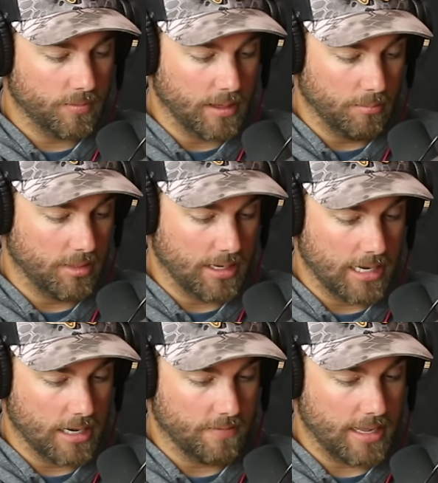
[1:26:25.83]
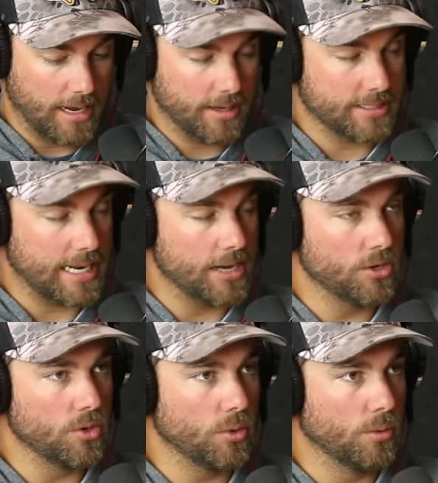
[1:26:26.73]
them thinking of that, because I
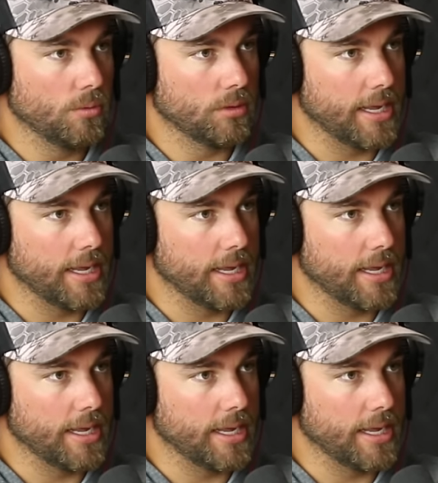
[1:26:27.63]
do